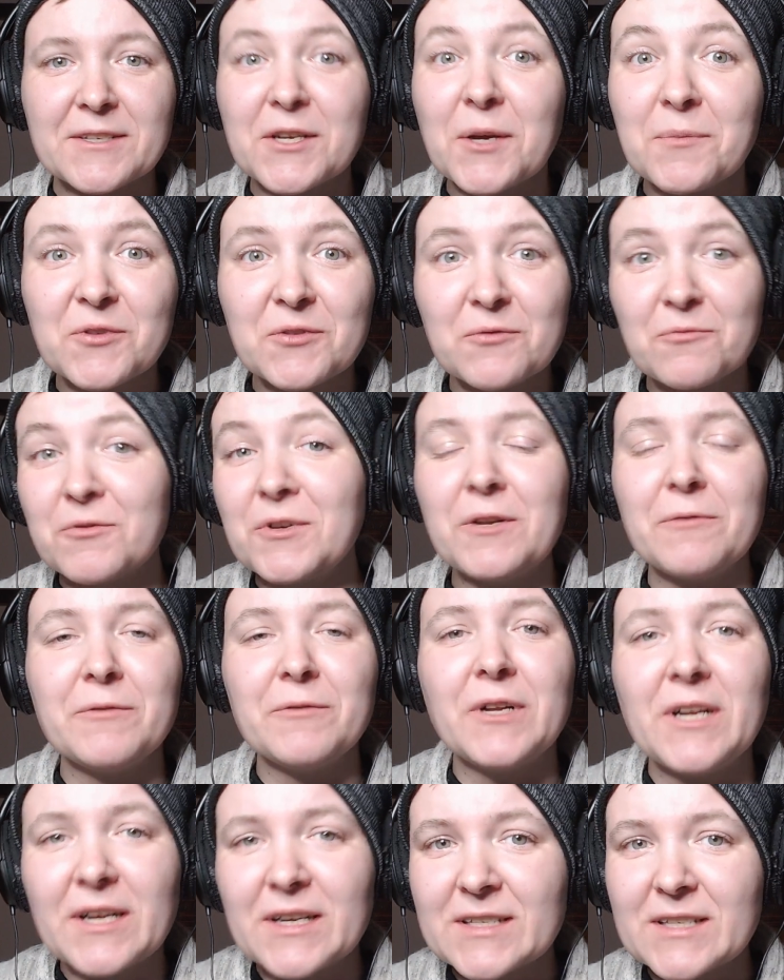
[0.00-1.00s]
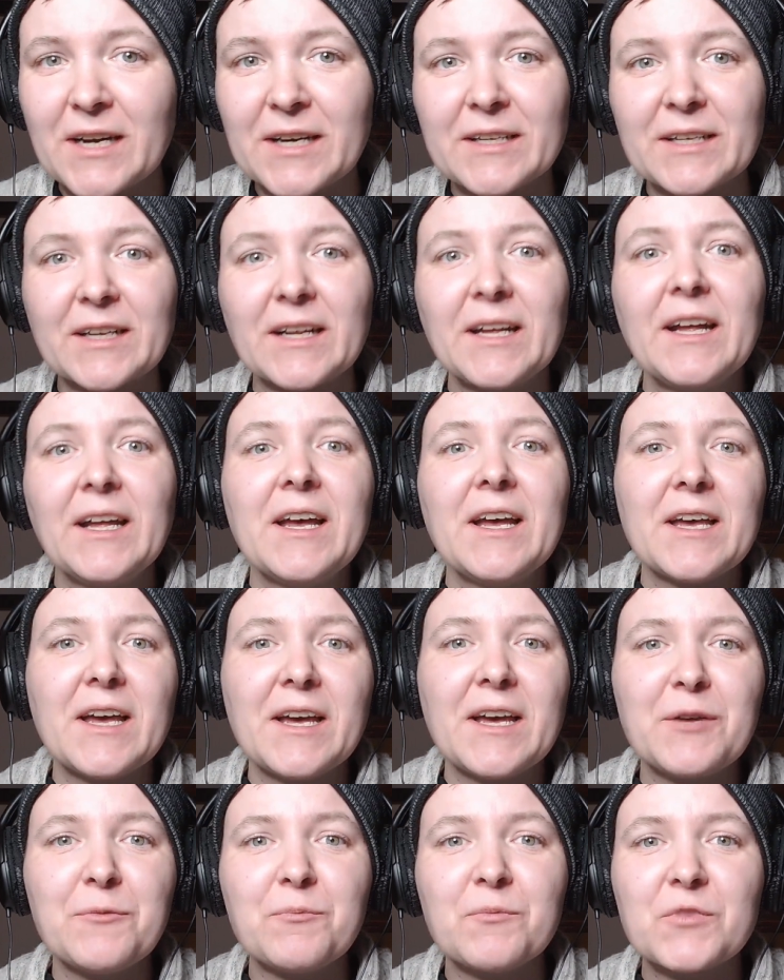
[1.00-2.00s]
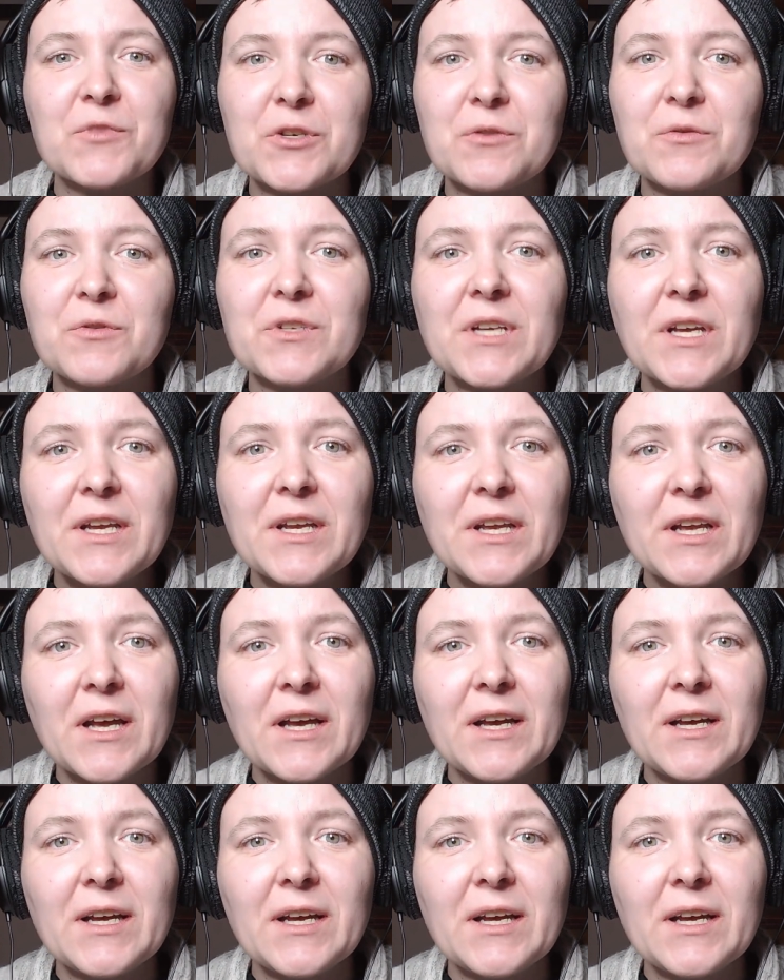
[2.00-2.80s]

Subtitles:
So I'm really, really excited. So today,